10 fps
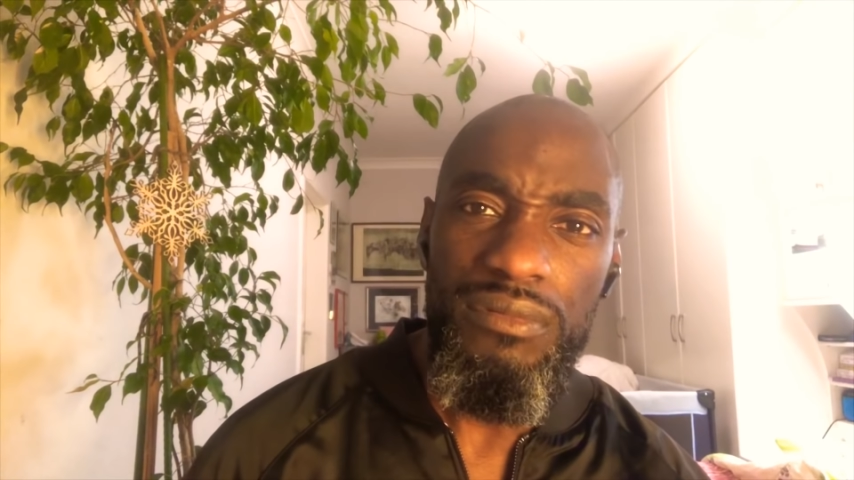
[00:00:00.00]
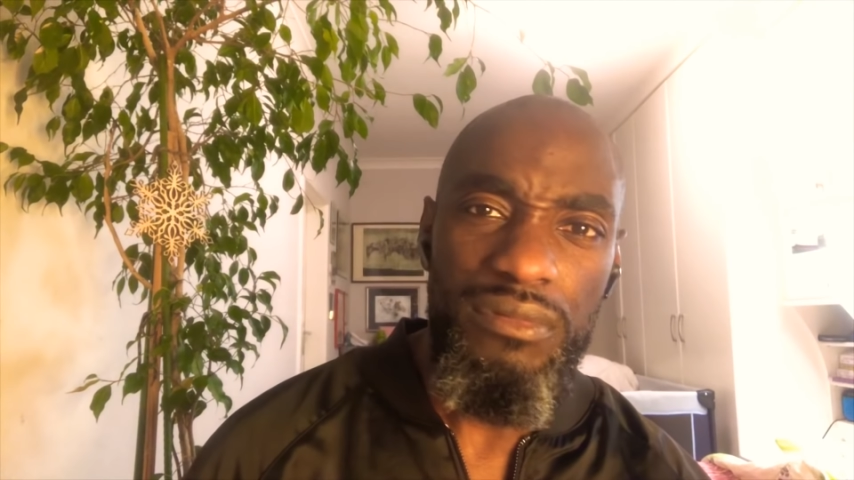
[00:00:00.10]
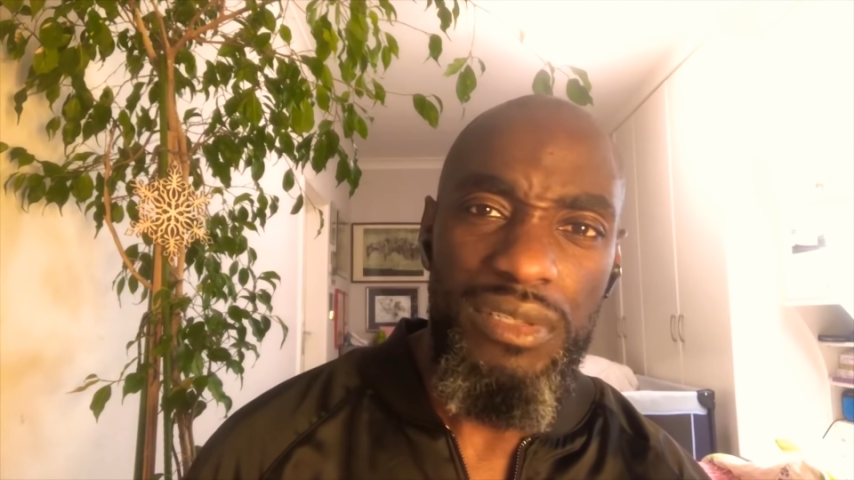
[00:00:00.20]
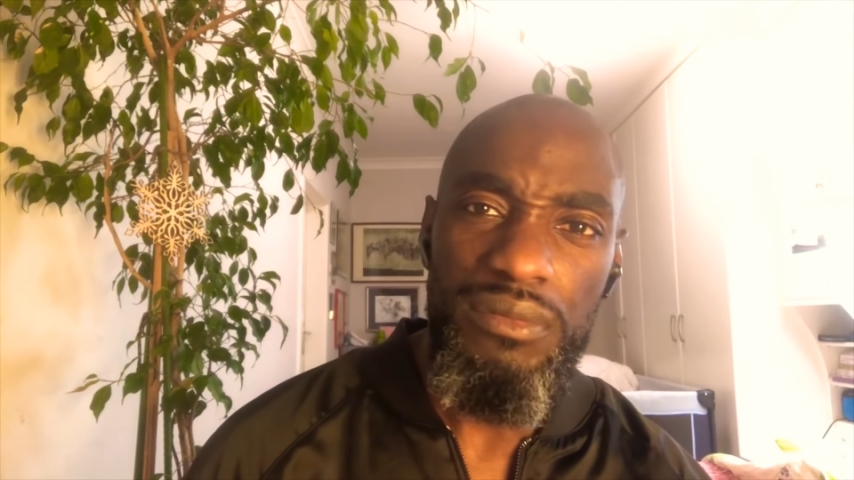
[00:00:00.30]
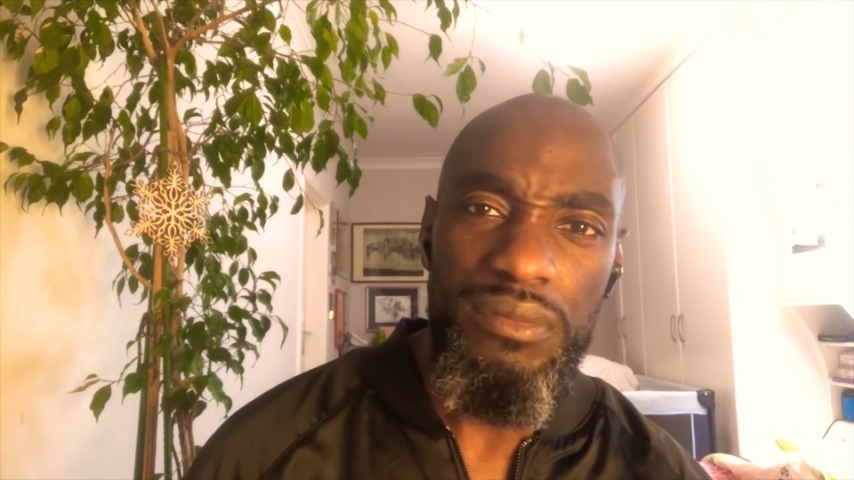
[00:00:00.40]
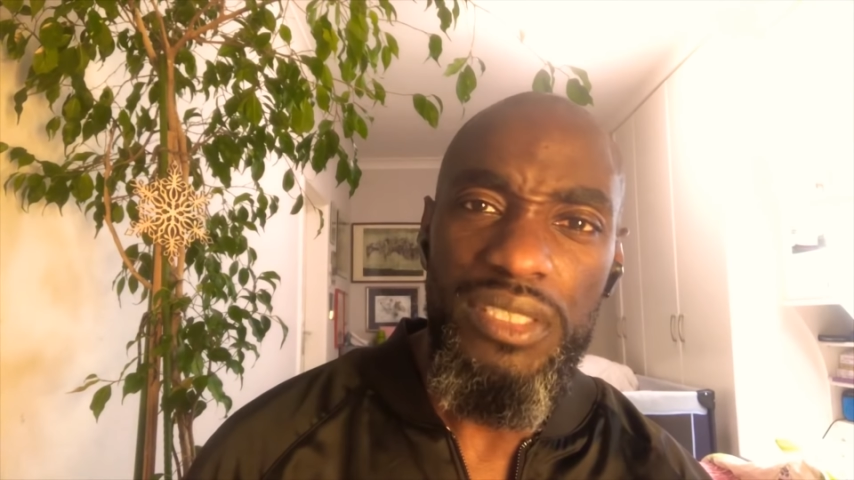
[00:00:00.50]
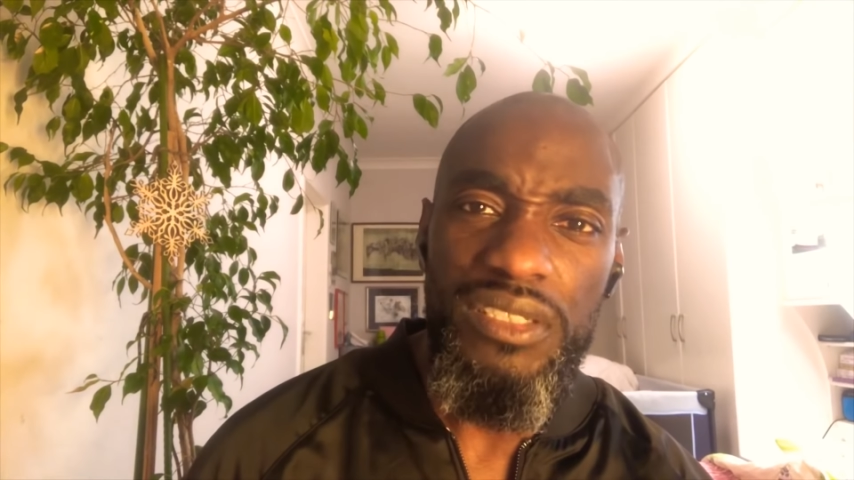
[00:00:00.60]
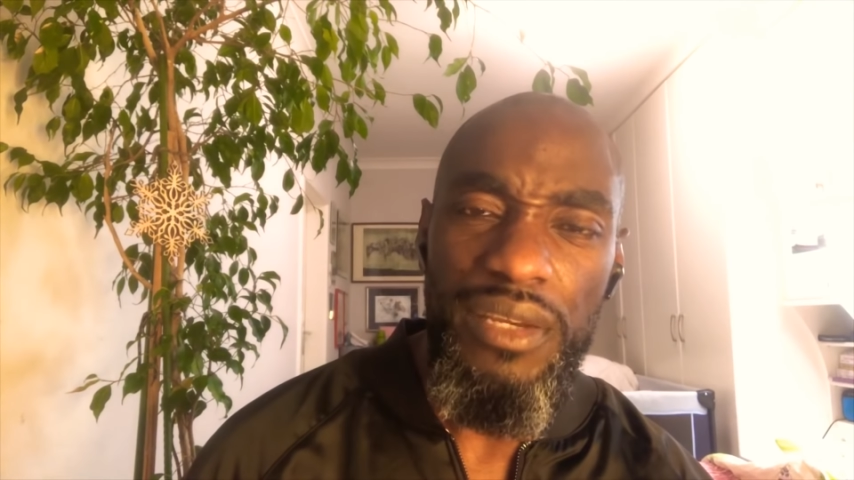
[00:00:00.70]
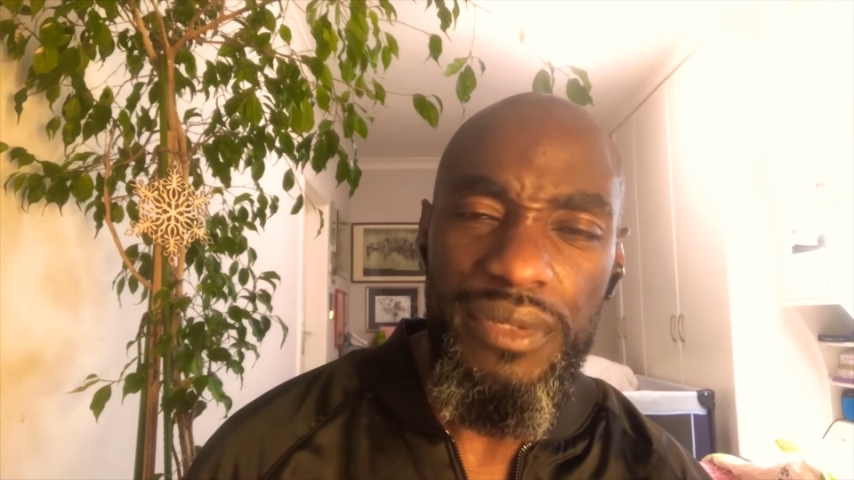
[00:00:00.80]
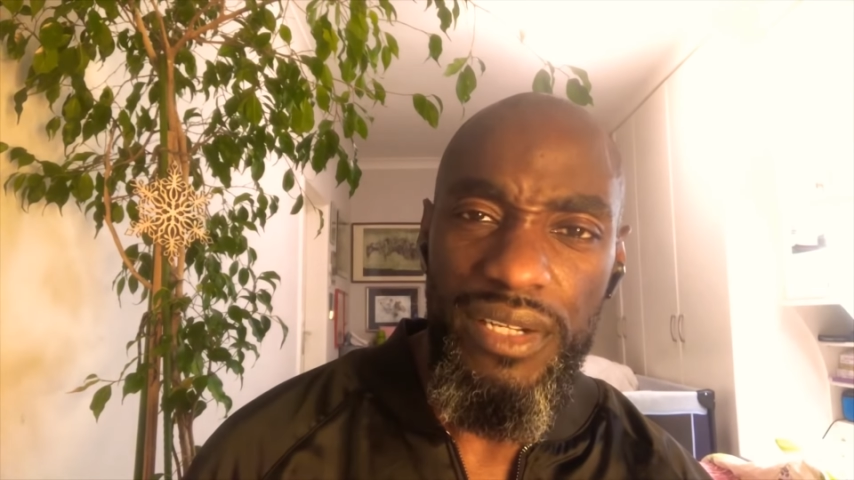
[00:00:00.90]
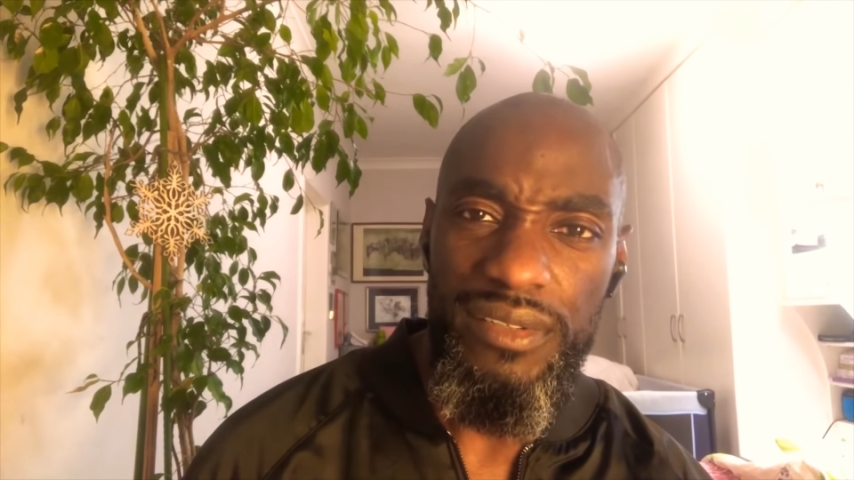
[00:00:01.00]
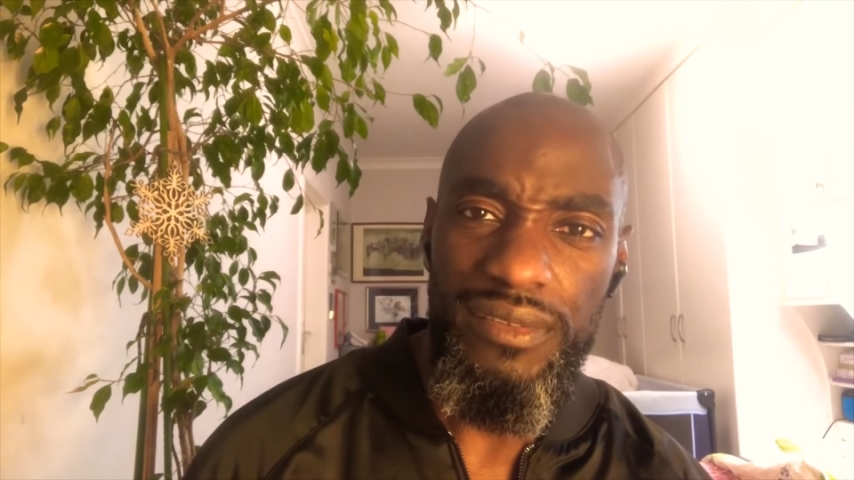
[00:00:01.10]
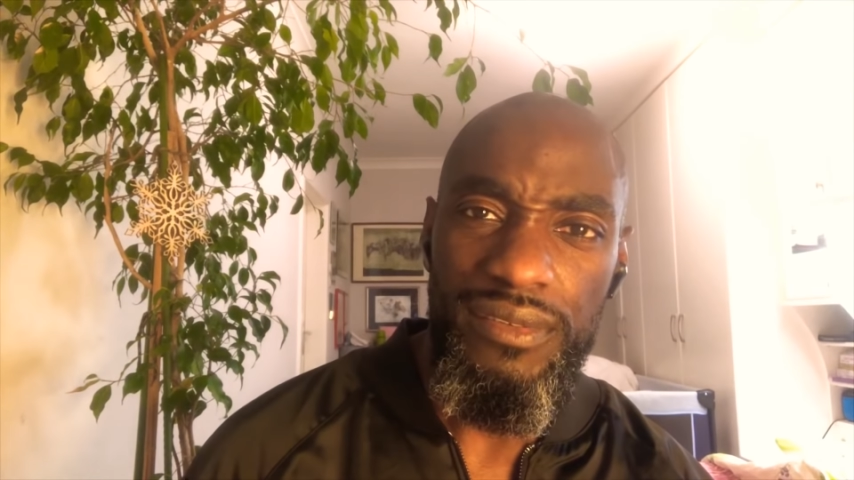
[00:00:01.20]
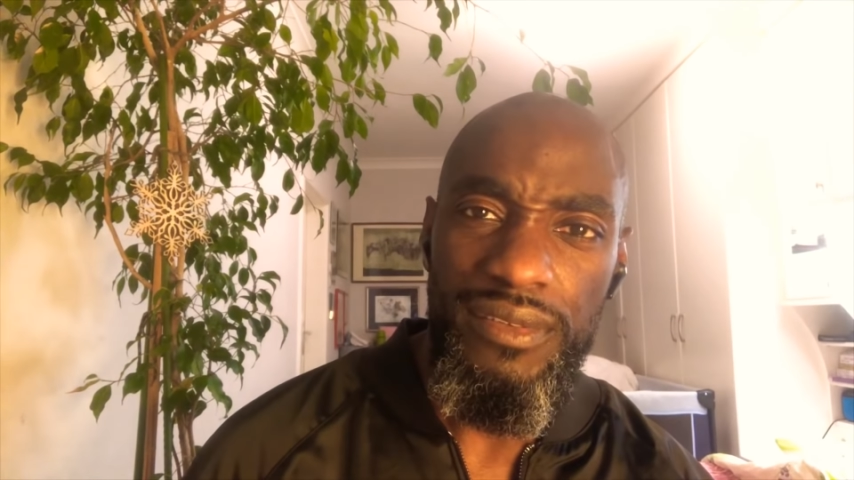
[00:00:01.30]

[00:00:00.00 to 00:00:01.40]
well, what's going on?